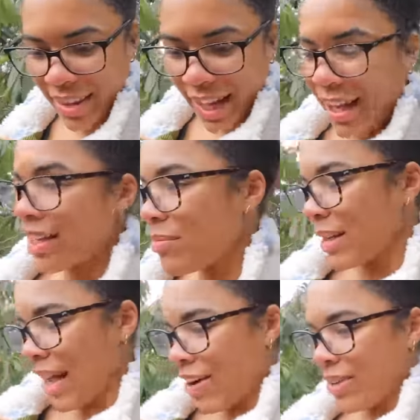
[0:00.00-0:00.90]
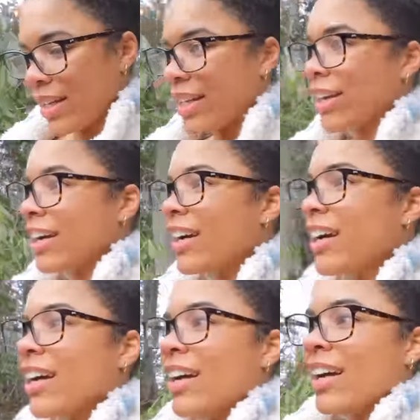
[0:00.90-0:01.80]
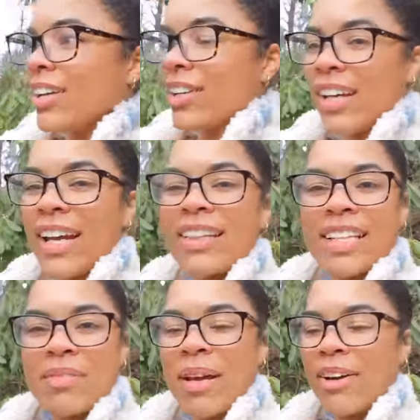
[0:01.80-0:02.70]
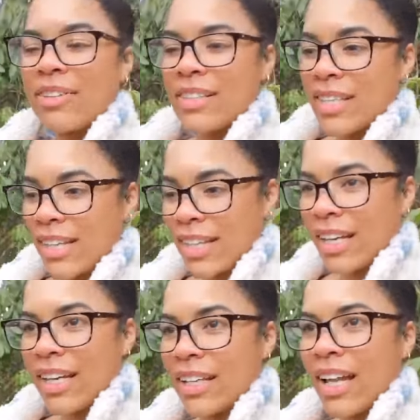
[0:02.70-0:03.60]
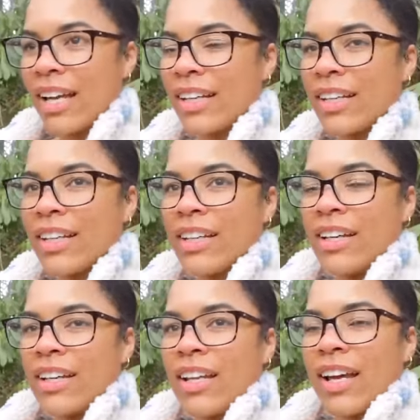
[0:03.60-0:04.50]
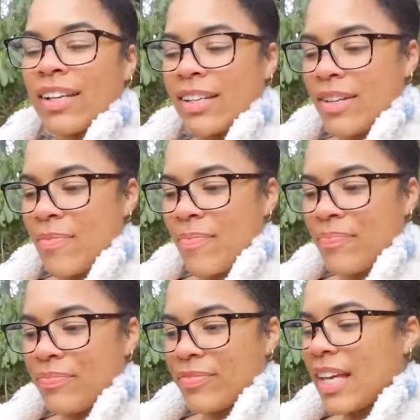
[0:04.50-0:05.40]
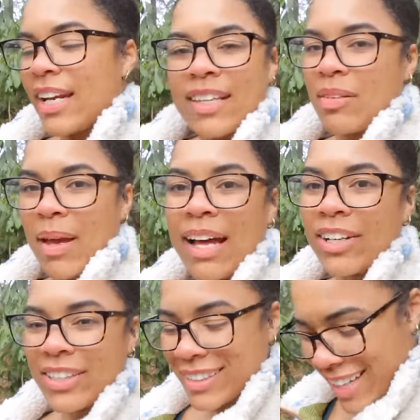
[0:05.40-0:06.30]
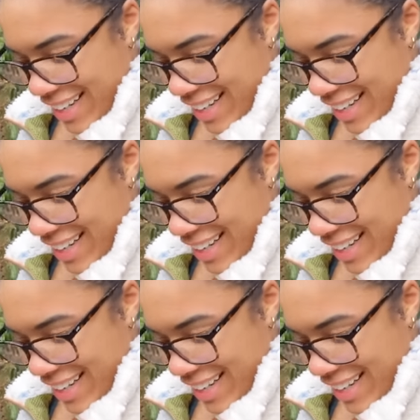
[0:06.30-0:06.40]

that I can be out here looking at these mountains and thinking, like, like, that anything matters.